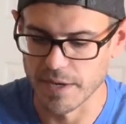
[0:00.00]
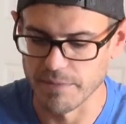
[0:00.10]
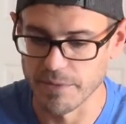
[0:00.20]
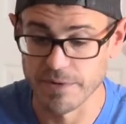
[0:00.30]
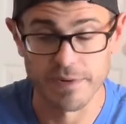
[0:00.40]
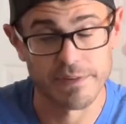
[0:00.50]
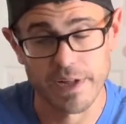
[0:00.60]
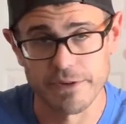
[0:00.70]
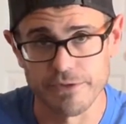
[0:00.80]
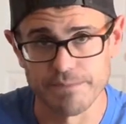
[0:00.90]
you want to run a
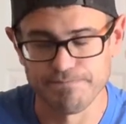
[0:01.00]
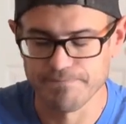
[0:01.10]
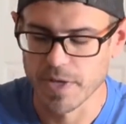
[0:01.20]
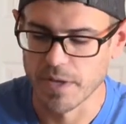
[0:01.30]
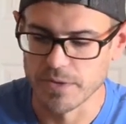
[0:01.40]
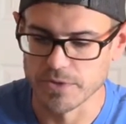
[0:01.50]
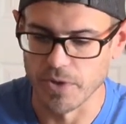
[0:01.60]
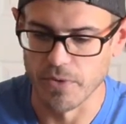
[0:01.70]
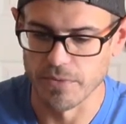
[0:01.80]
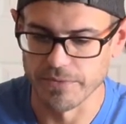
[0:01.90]
lot of droop.
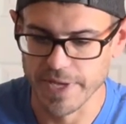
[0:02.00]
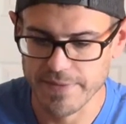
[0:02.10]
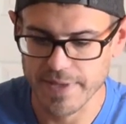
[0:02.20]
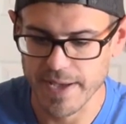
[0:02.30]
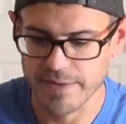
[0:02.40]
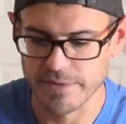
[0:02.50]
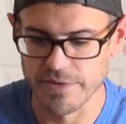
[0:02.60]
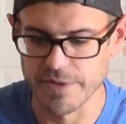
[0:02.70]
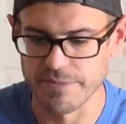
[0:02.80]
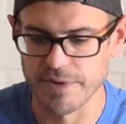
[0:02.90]
So to get that, you
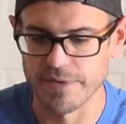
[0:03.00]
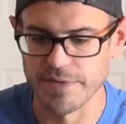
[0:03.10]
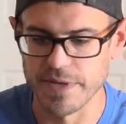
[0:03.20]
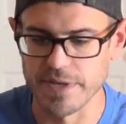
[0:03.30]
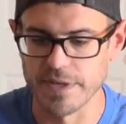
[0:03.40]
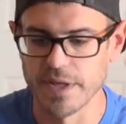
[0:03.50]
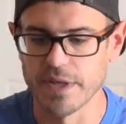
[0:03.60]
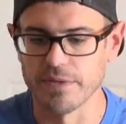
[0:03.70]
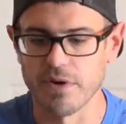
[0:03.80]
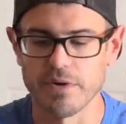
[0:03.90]
can run
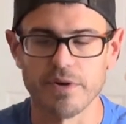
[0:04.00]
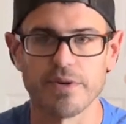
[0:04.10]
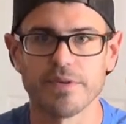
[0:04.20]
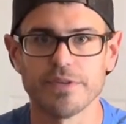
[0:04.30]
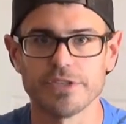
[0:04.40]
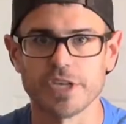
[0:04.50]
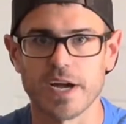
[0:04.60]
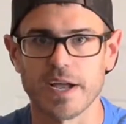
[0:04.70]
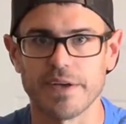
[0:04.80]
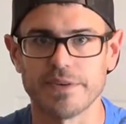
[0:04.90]
the longer
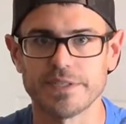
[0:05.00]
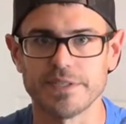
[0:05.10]
shock eyelets.